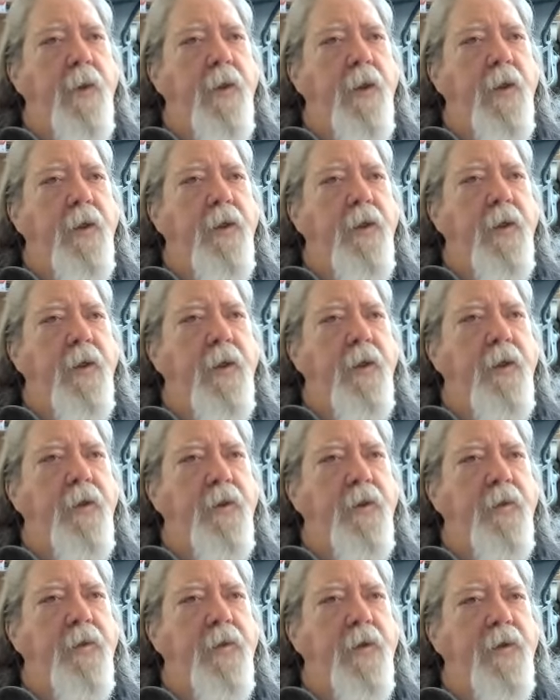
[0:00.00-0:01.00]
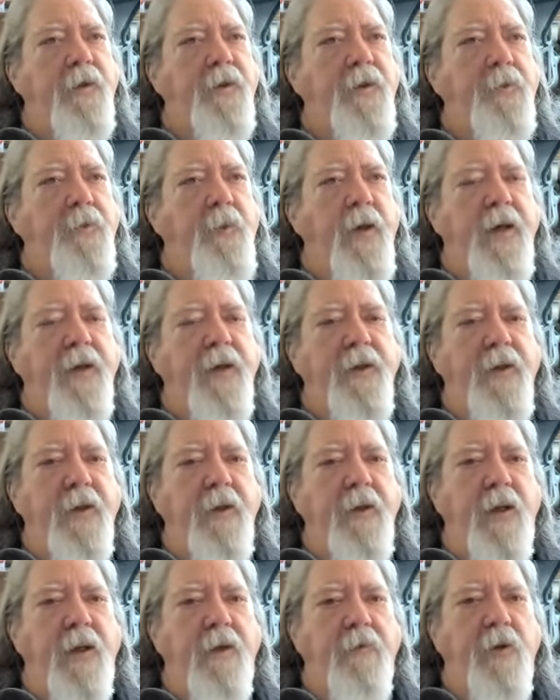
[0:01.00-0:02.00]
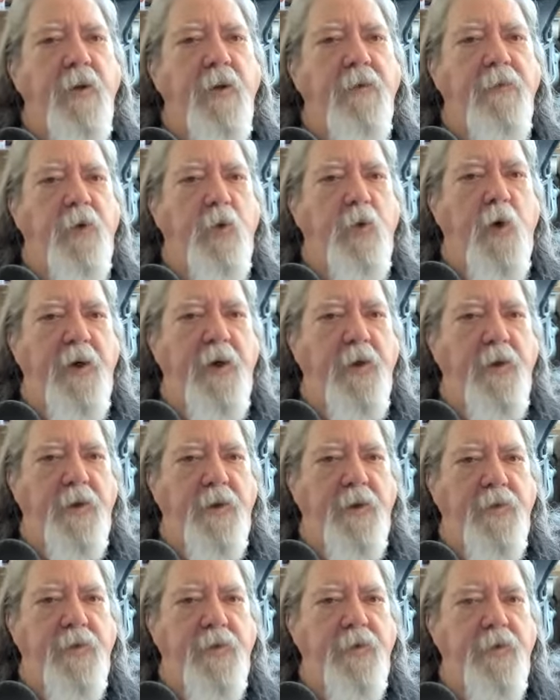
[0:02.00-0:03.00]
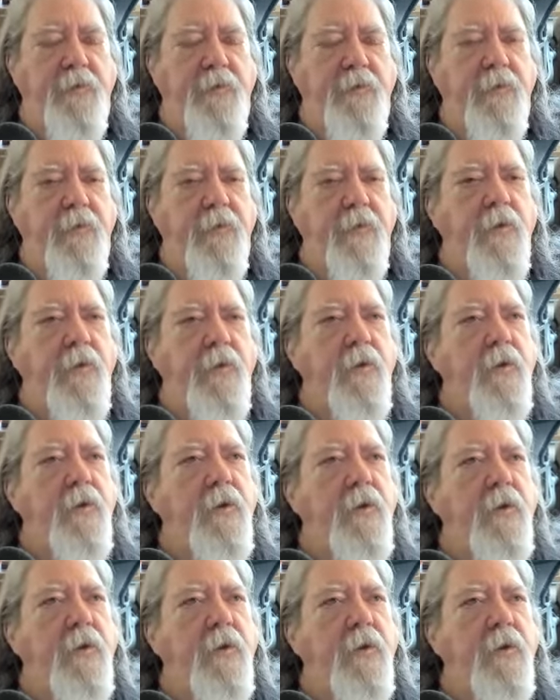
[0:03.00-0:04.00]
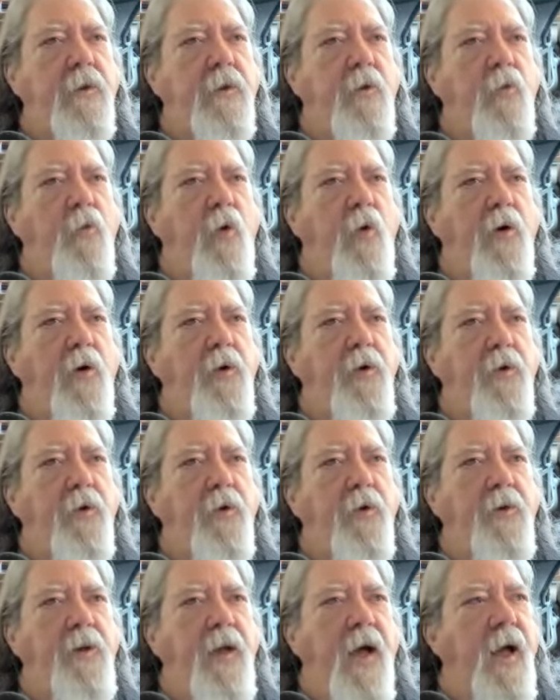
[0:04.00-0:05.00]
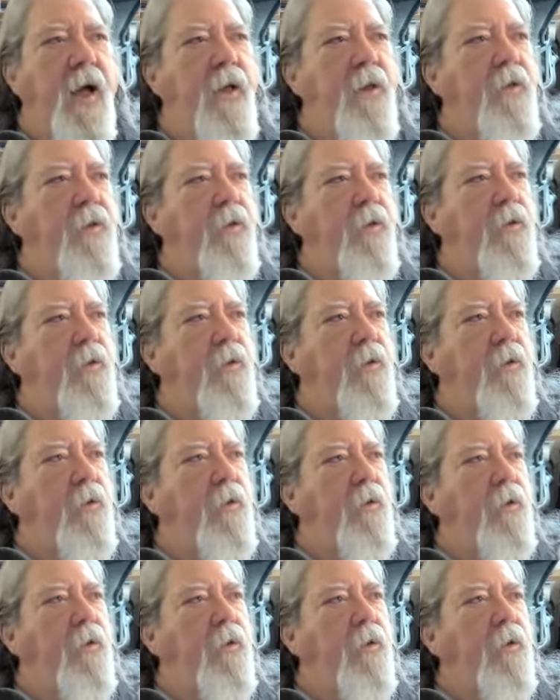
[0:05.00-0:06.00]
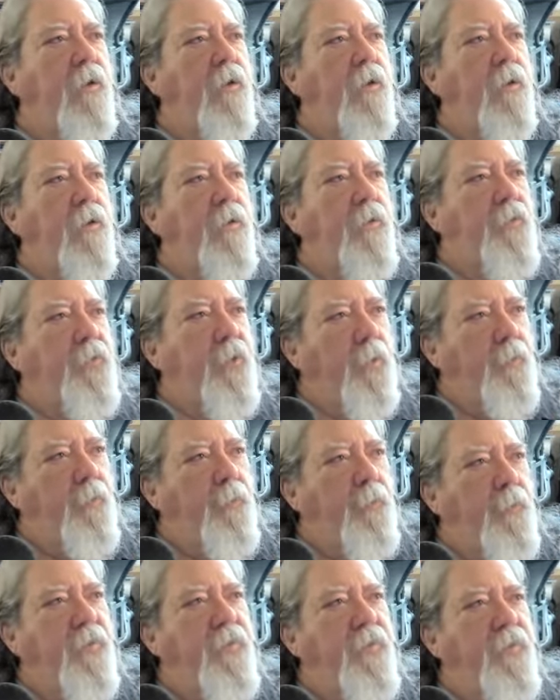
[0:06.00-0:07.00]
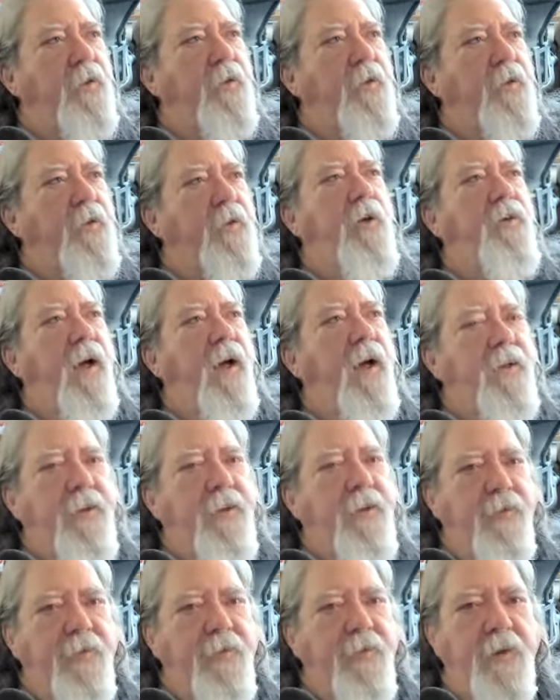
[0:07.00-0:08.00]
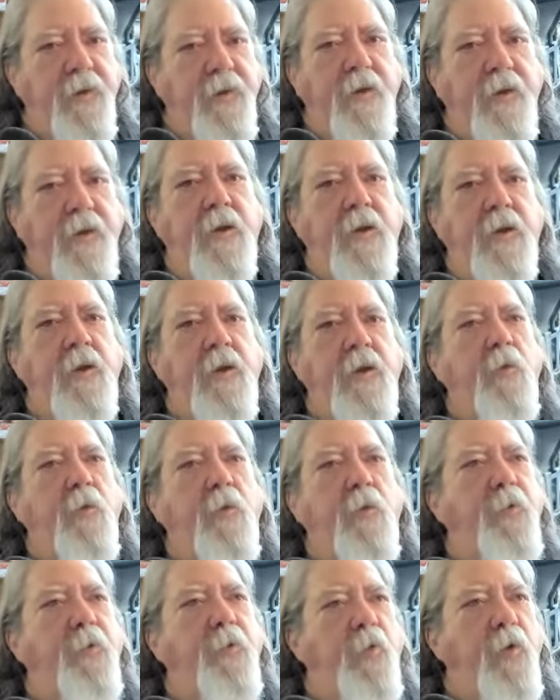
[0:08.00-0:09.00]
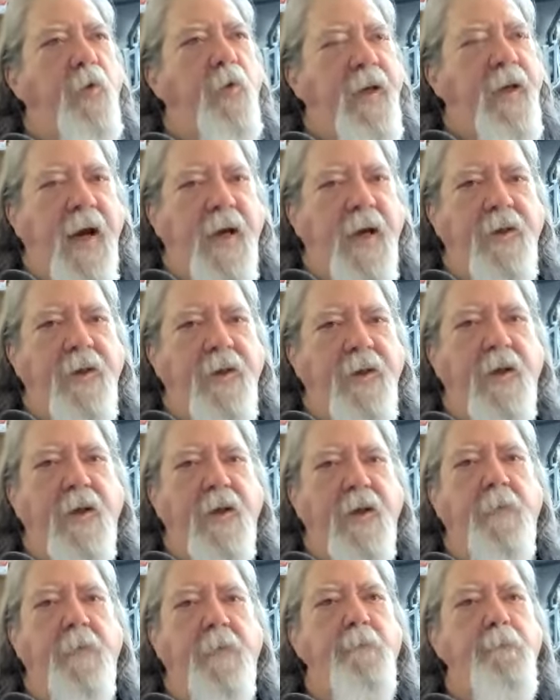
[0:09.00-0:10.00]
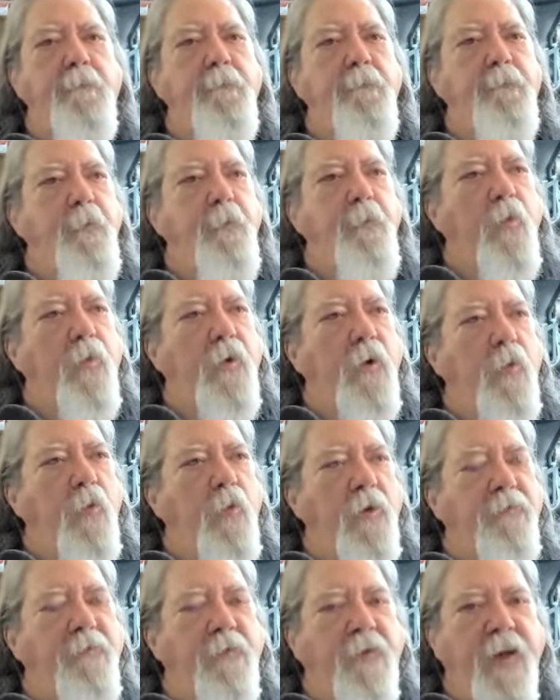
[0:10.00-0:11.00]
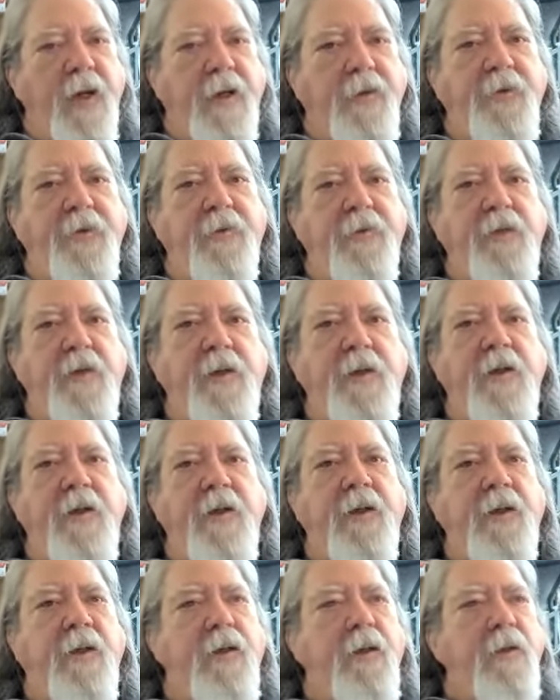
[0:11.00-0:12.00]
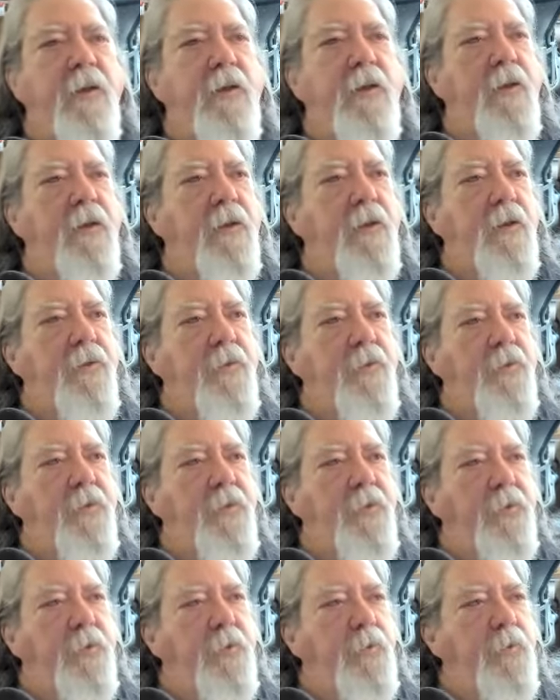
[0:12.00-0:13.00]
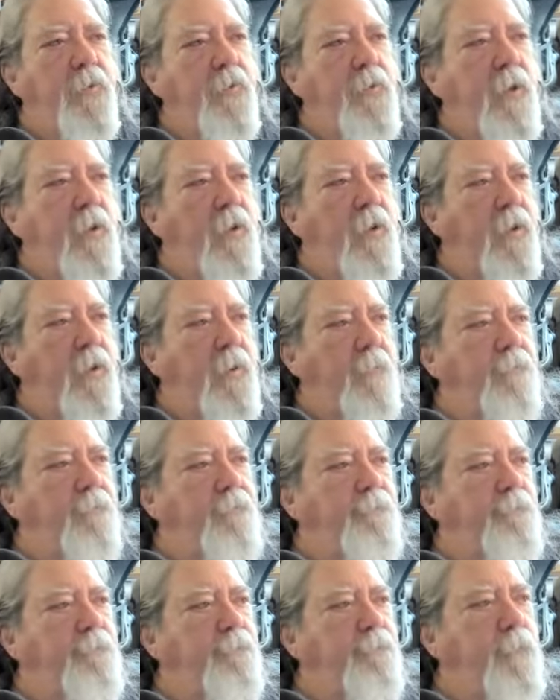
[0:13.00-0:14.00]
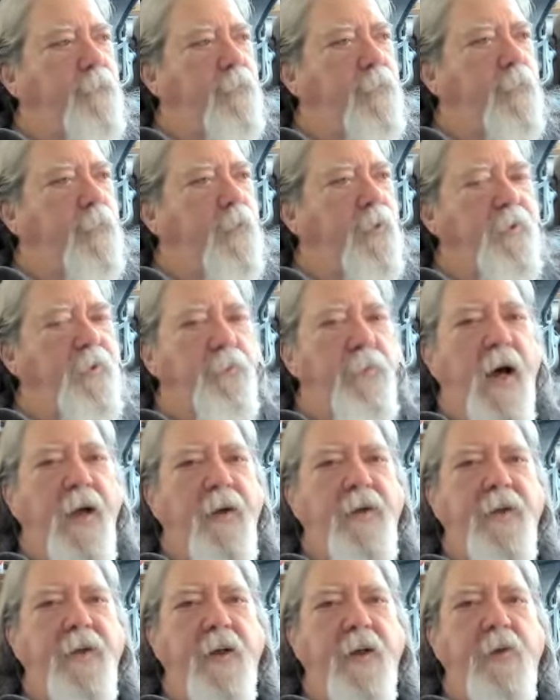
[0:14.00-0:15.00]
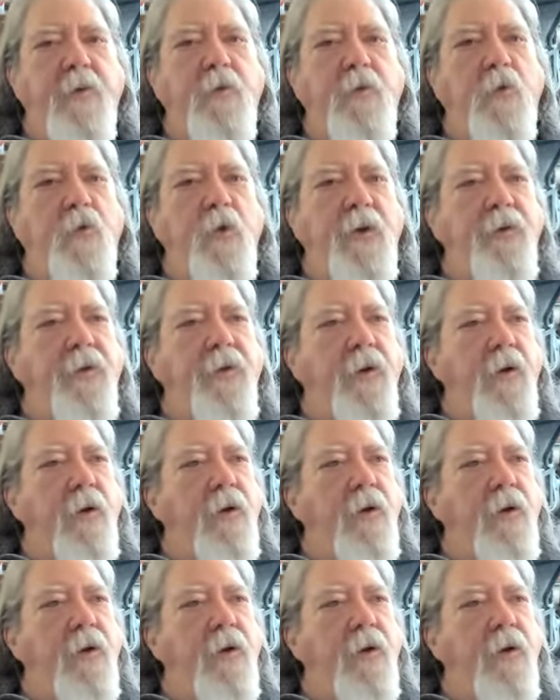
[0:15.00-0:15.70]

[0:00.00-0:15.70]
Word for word: in an expanded level of awareness where you're not so busy with activity, with reacting reflexively, to um, responding with